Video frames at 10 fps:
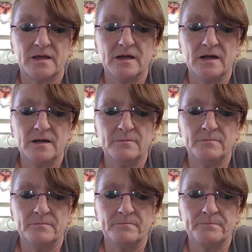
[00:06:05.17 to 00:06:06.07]

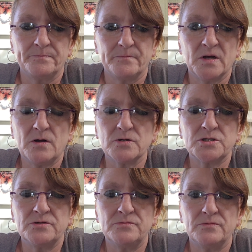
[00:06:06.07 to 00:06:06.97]
Because
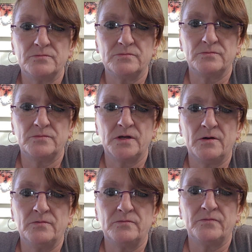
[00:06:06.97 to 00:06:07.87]
you know,